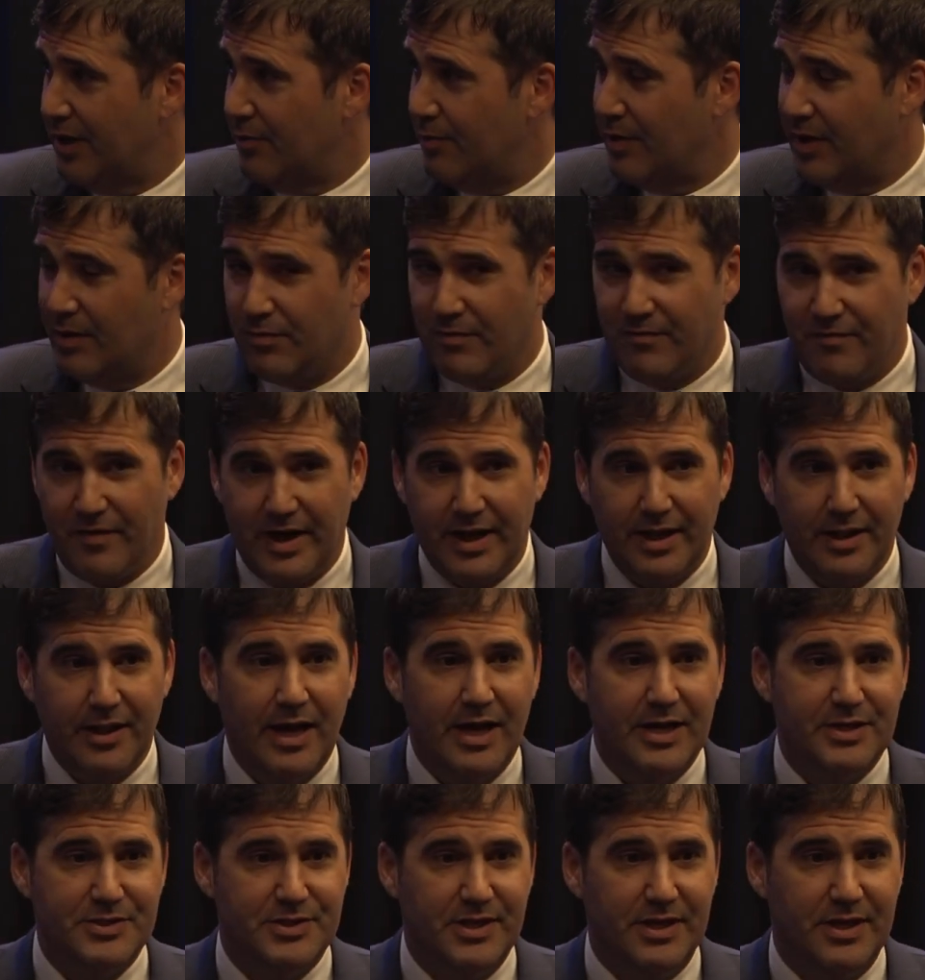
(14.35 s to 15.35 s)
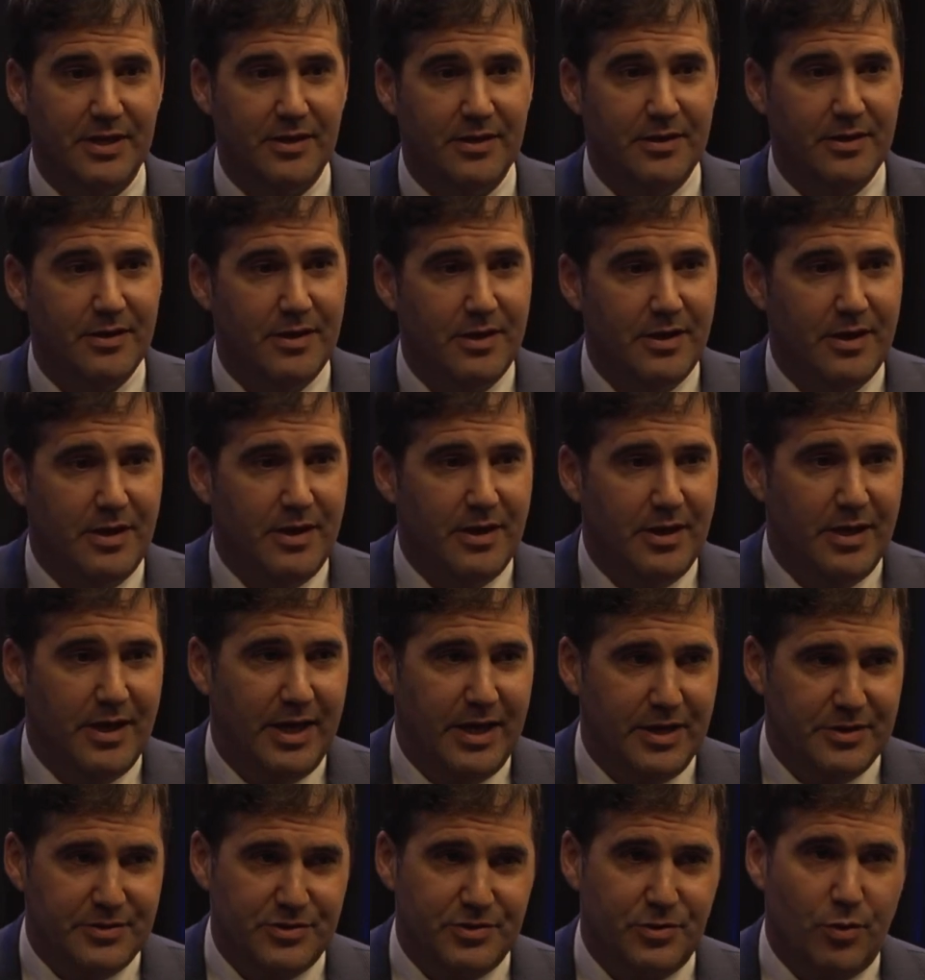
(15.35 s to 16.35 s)
We are revitalizing a
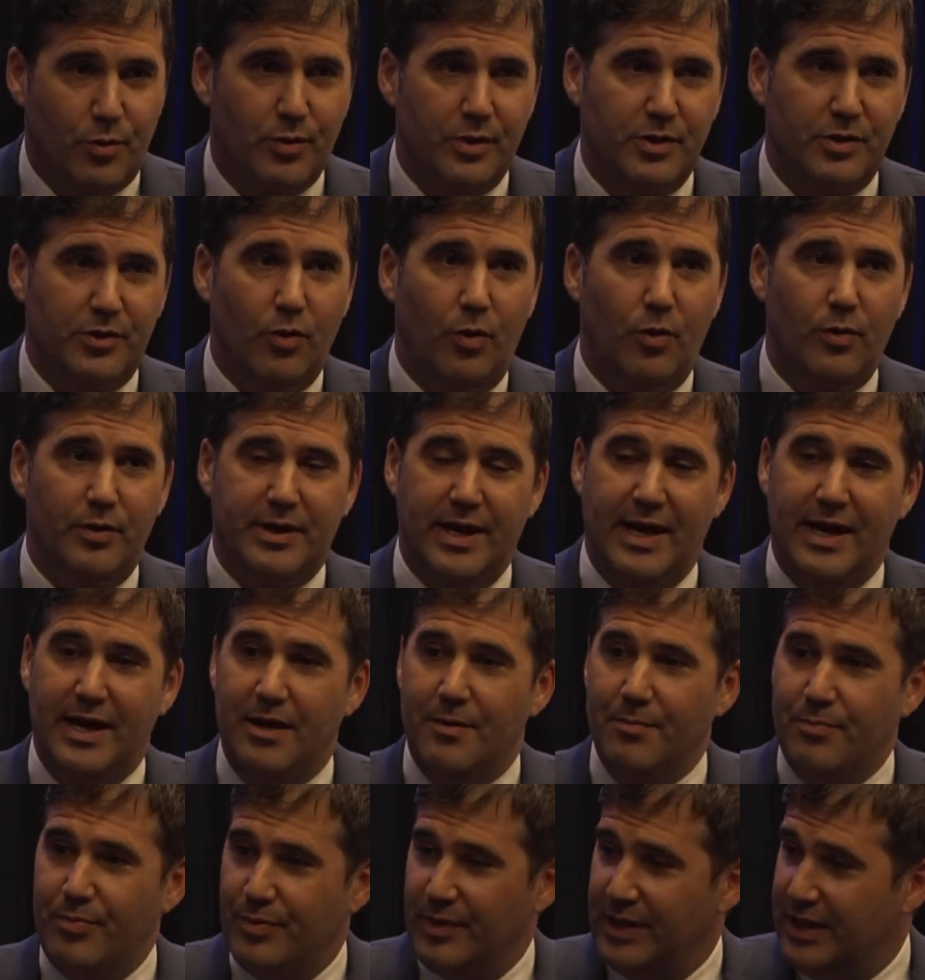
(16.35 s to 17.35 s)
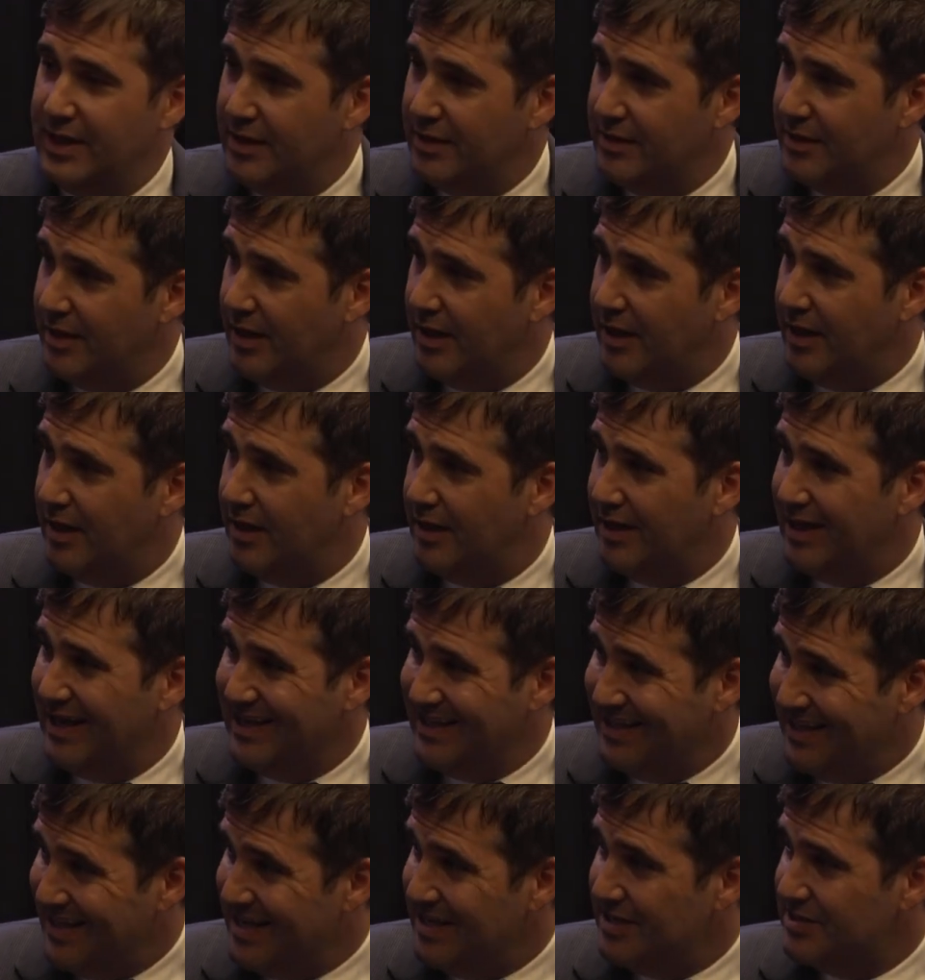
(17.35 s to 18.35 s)
historic gold camp in
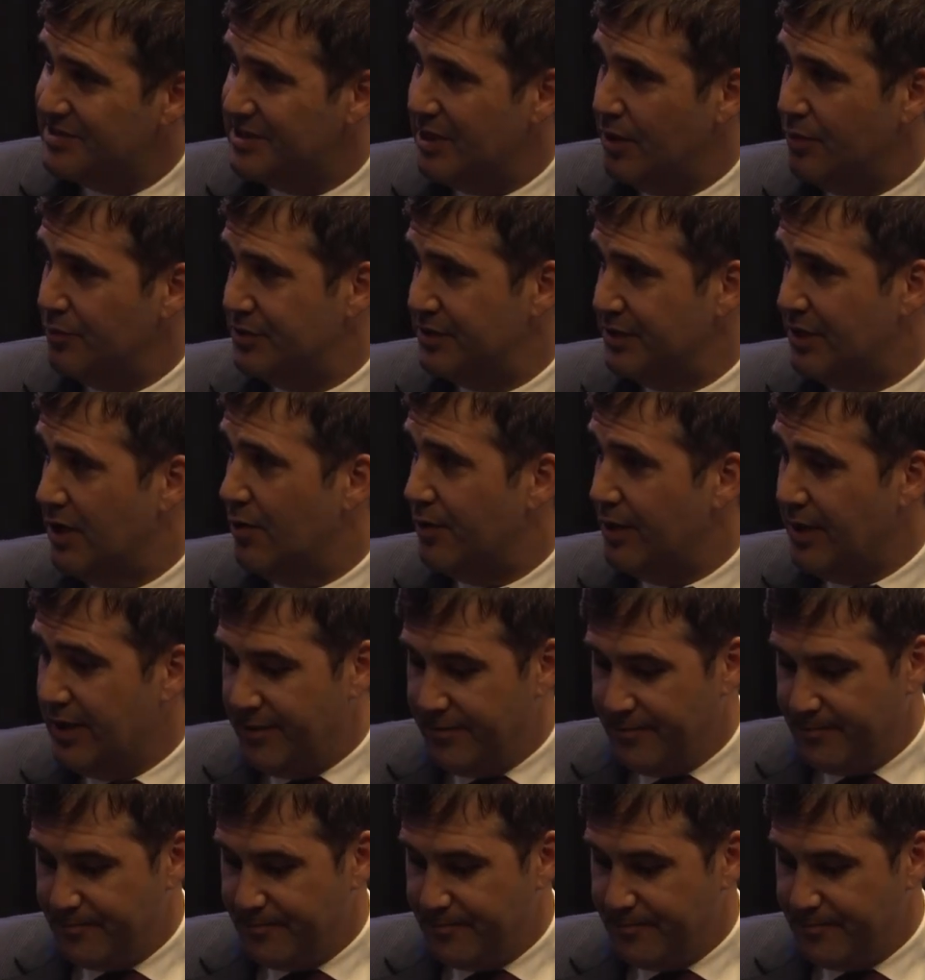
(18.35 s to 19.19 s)
Lead, South Dakota.